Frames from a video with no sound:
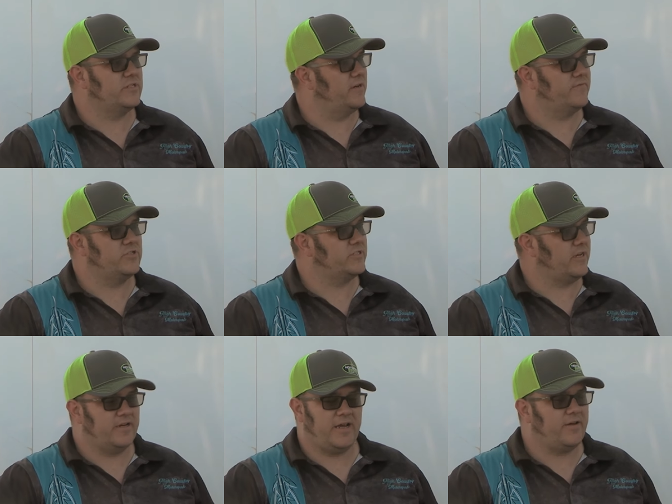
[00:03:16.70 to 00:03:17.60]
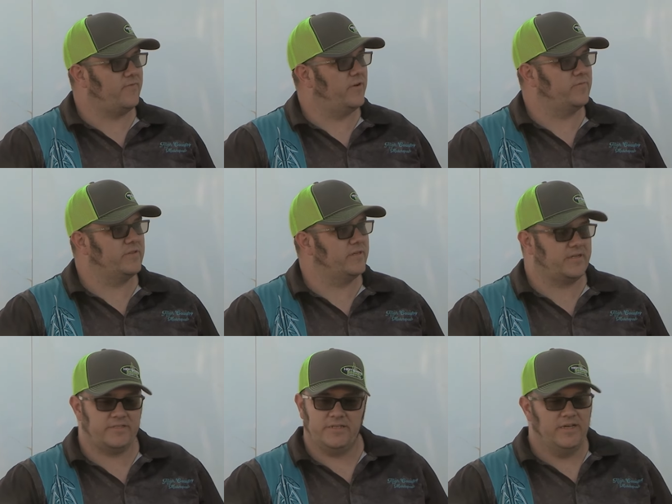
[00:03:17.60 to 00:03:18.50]
stuff, just kind of have fun with
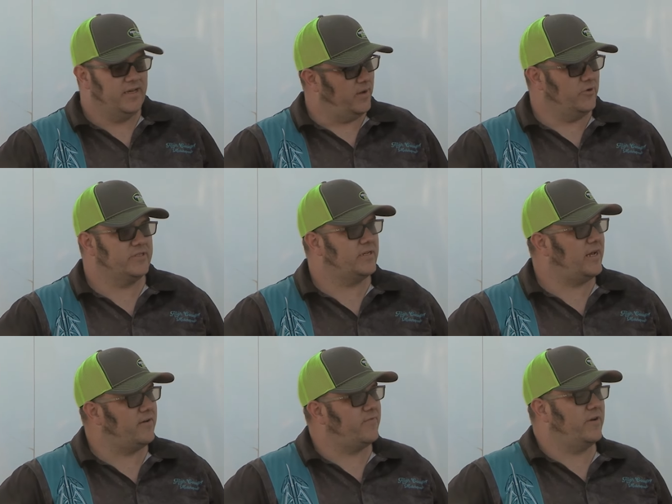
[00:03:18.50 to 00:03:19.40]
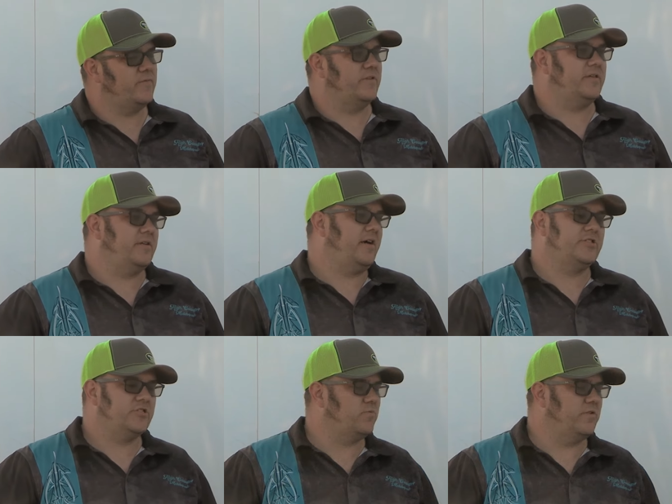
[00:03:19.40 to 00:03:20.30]
it, because I built it to have fun with it,
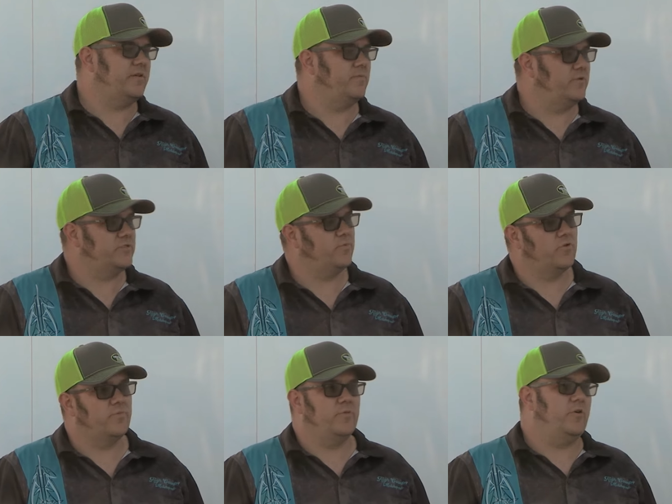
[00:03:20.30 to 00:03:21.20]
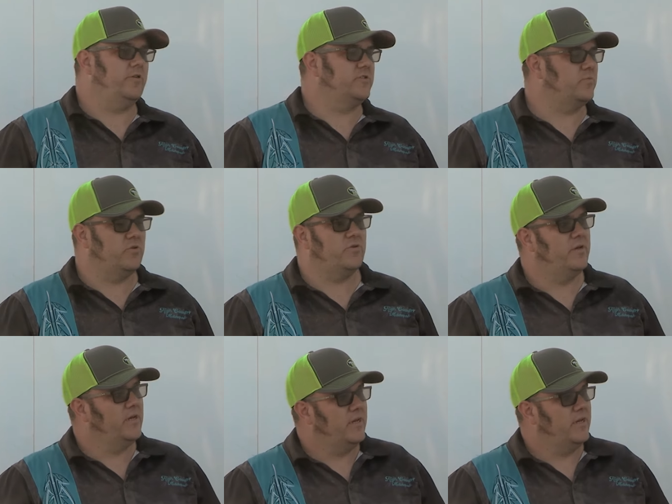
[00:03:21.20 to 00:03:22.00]
not just in one sport, but multiple,